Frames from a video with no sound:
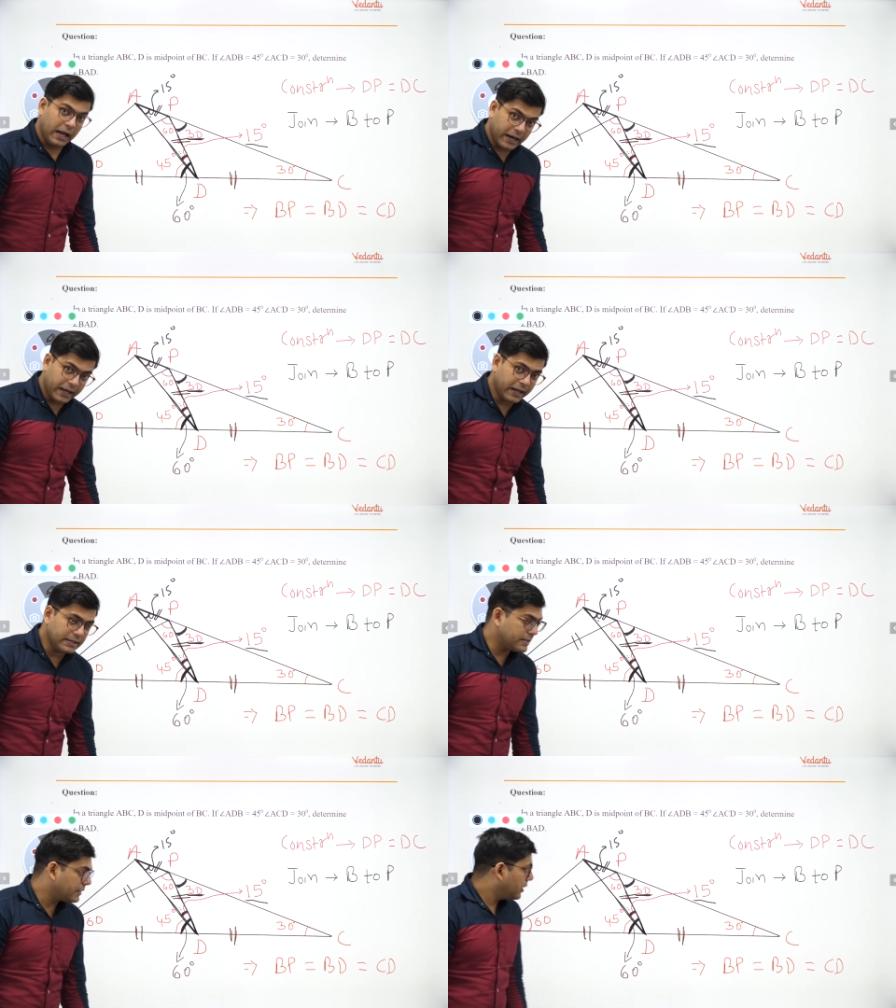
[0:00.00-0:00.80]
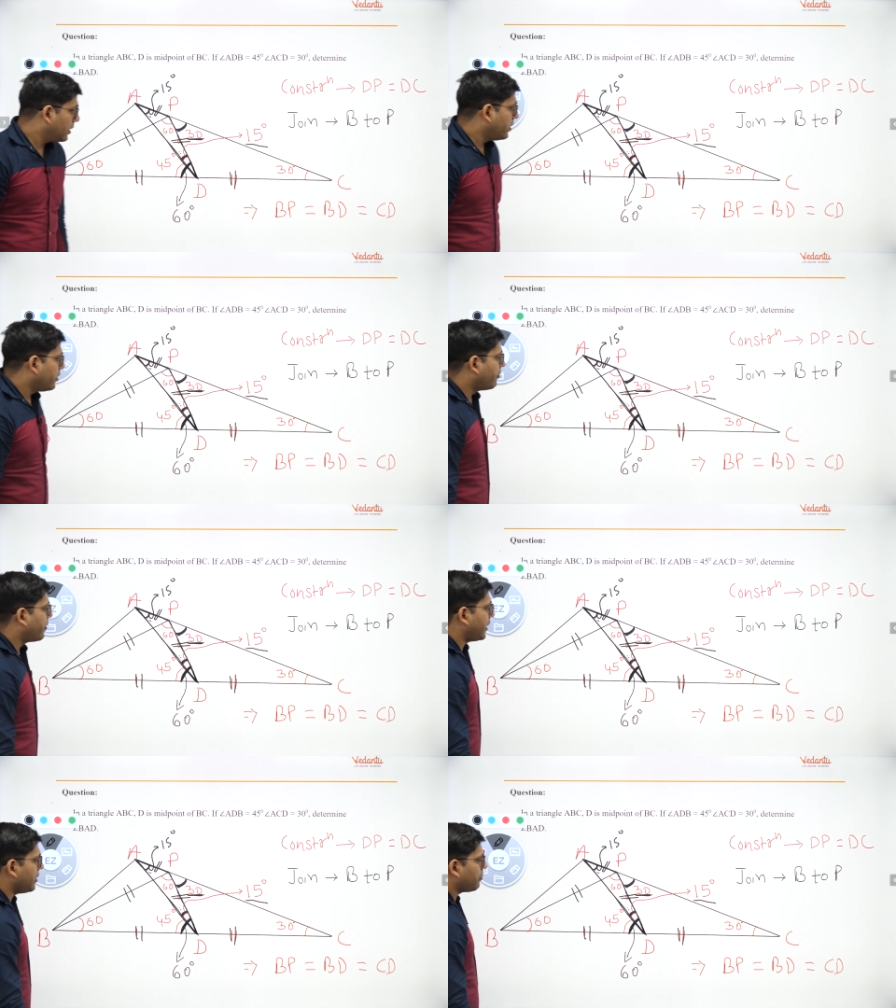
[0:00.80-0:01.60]
And hence,
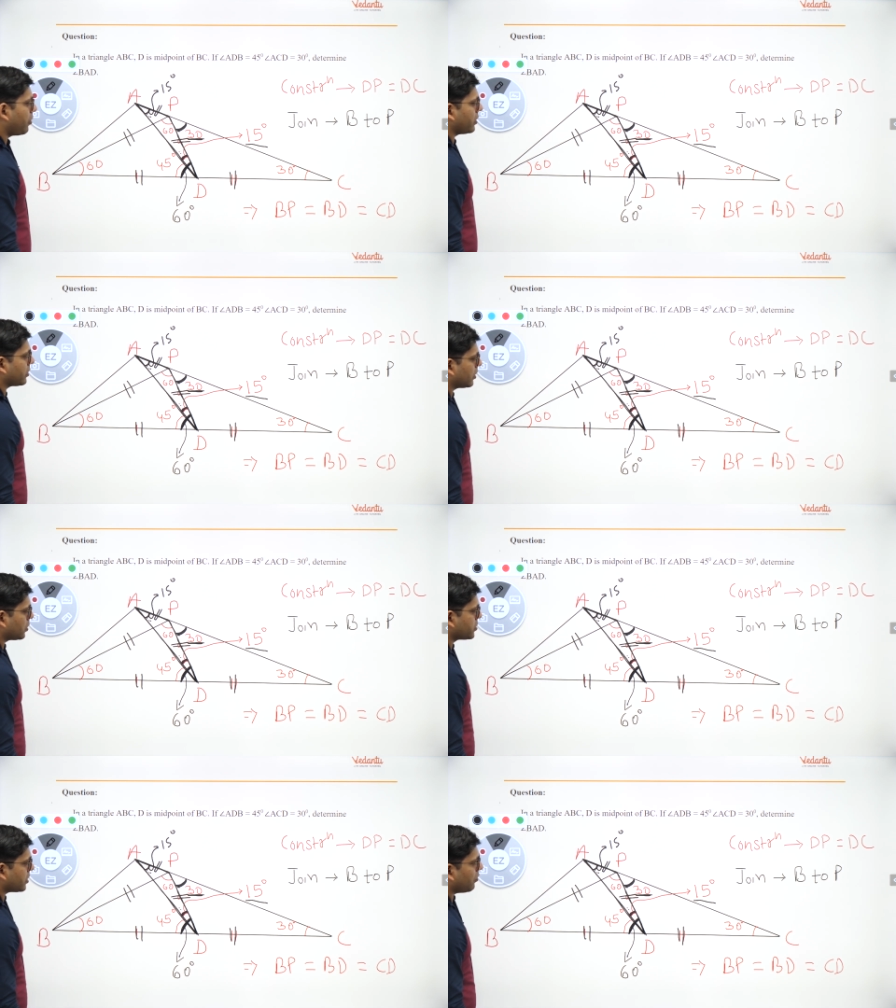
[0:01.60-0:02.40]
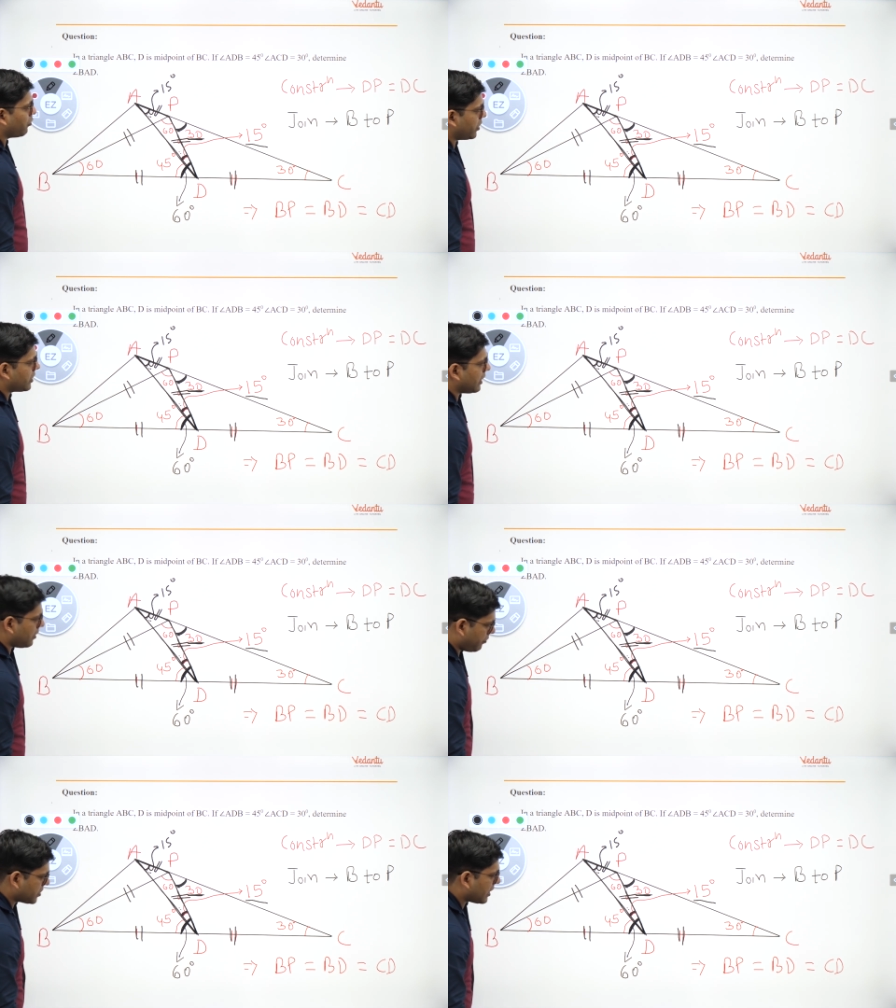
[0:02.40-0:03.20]
very important conclusion with
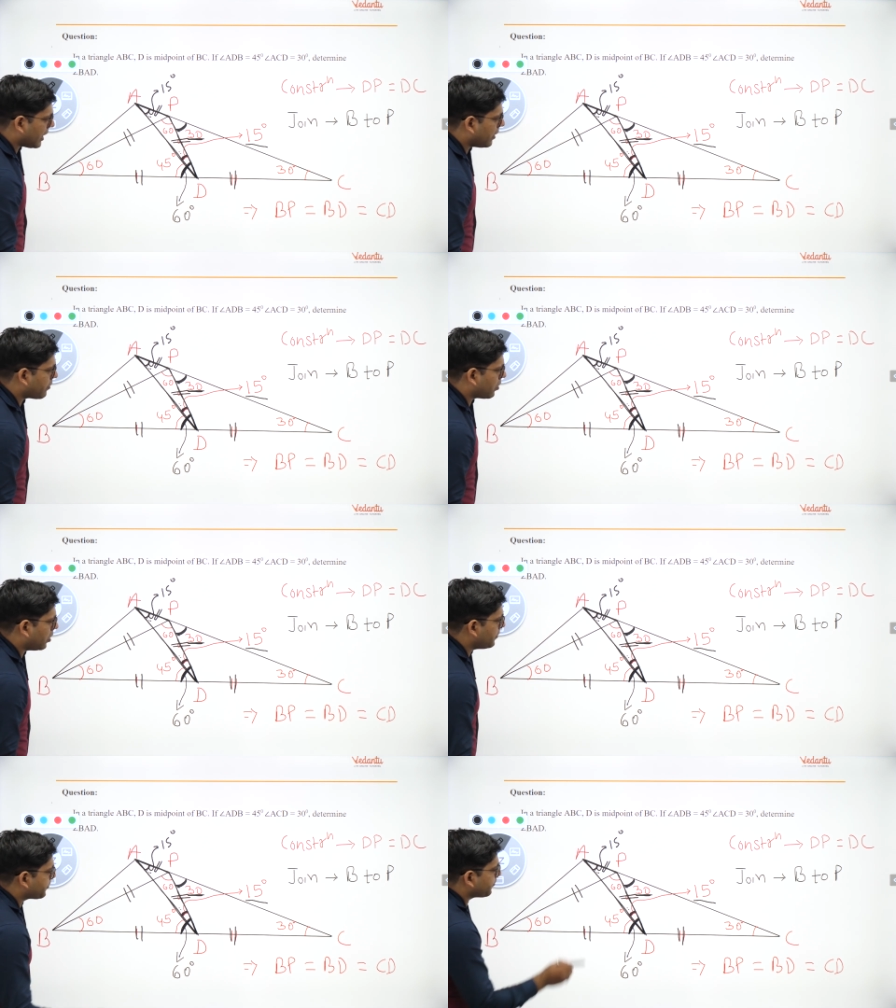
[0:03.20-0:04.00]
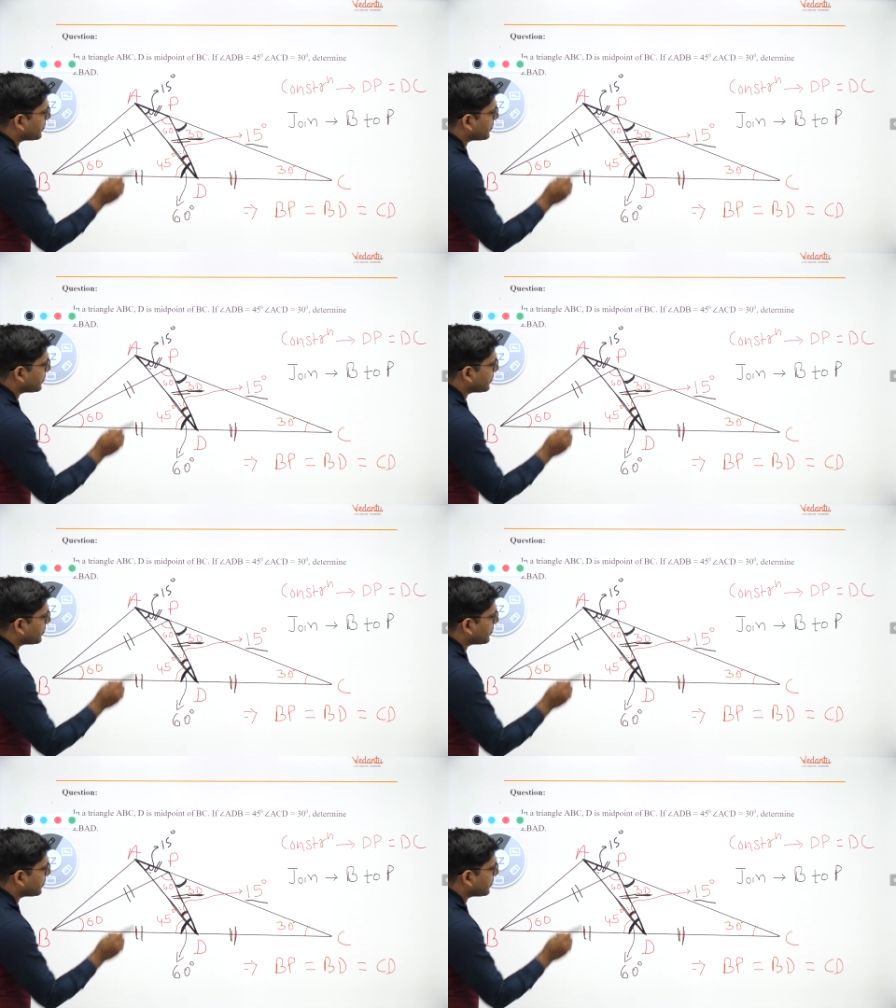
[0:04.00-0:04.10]
which I have drawn